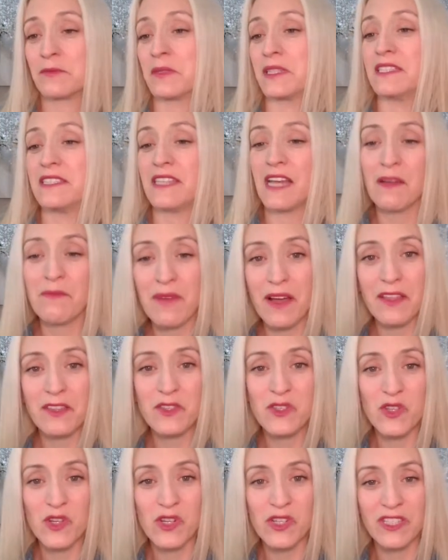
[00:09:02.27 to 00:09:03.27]
to be done by a
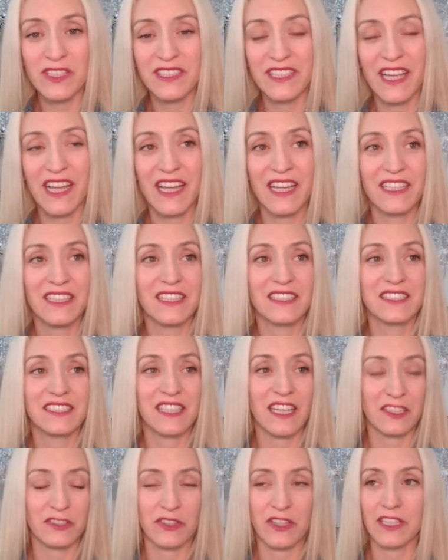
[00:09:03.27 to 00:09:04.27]
certain date,
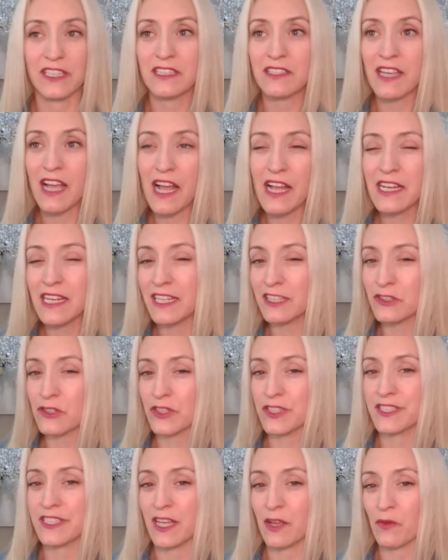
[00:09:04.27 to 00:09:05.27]
etc. It's kind of
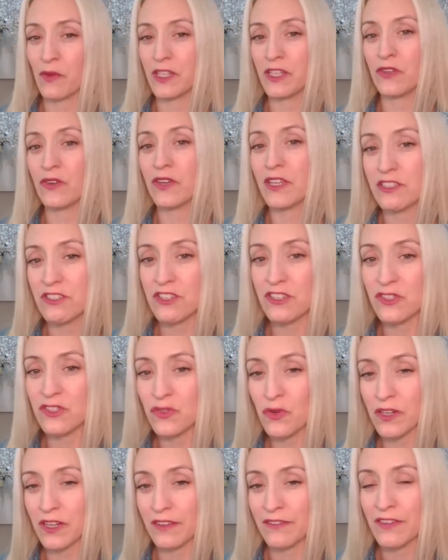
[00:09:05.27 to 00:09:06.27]
interesting when you can just
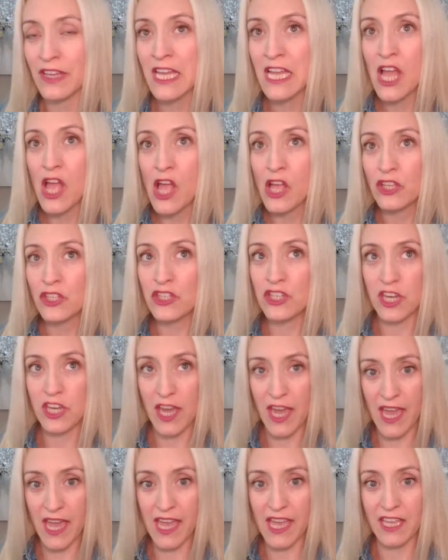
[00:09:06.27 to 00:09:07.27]
sort of
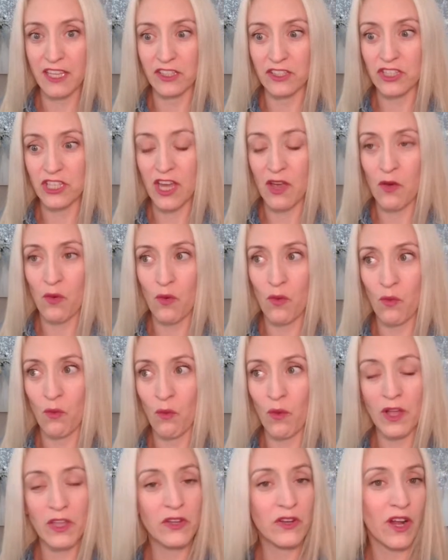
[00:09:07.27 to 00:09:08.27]
change
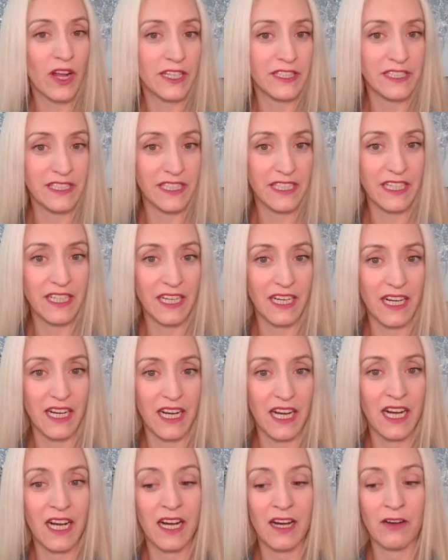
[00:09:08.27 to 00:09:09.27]
what your idea
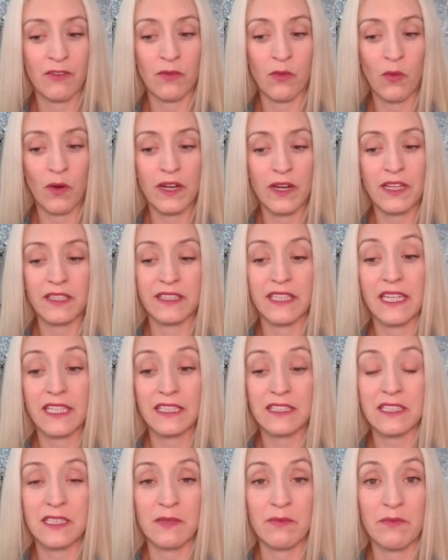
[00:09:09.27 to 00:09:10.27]
of what it
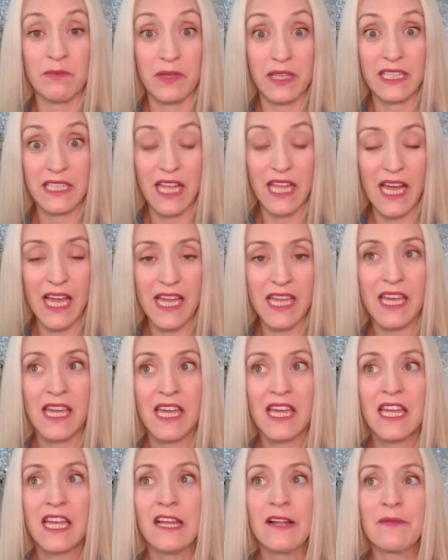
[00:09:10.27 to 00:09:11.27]
needs to be like,
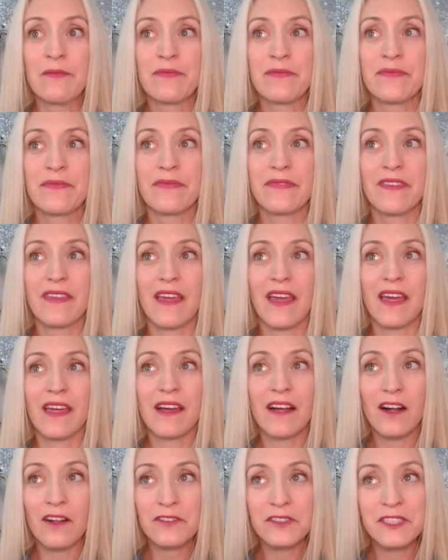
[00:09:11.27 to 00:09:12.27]

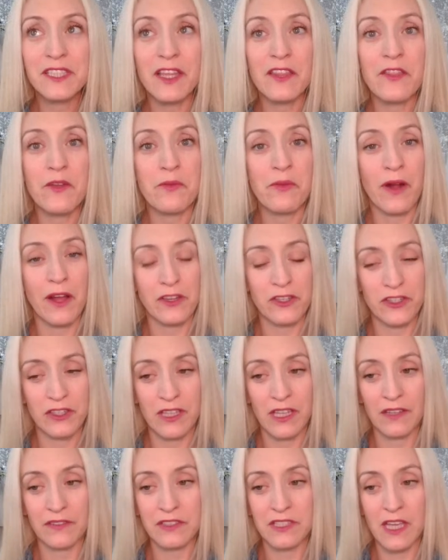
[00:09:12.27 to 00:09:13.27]
and all of a sudden the pressure
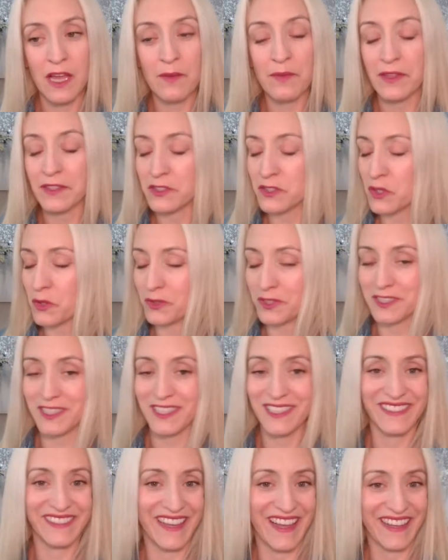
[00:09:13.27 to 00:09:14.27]
lifts up, and so does
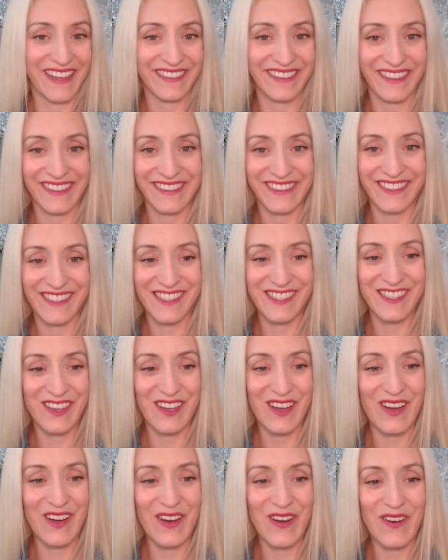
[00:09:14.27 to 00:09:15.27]
the sadness.
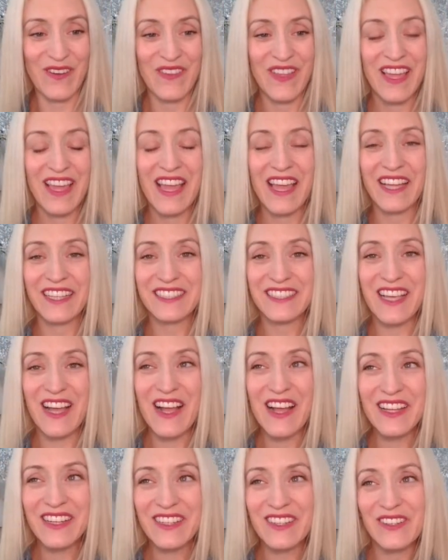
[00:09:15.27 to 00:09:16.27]
So it's
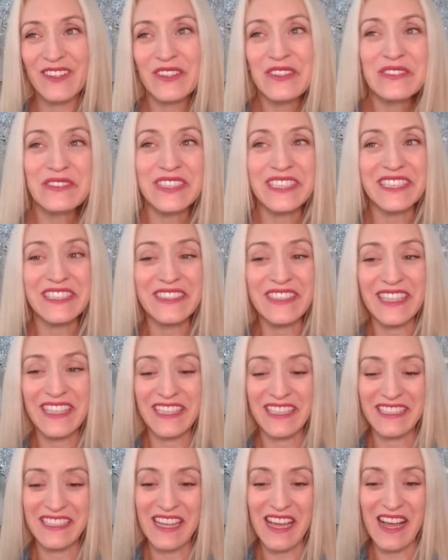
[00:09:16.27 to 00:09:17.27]
kind of cool when you
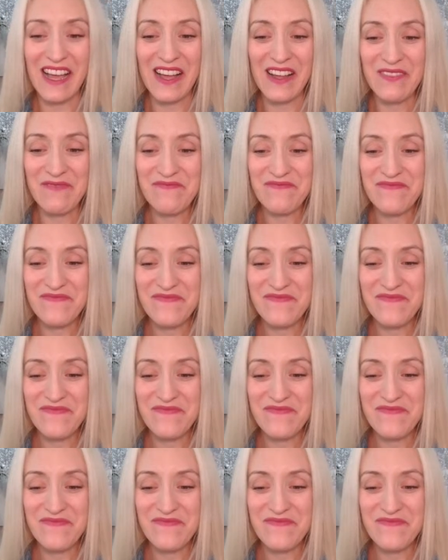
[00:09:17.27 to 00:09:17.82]
can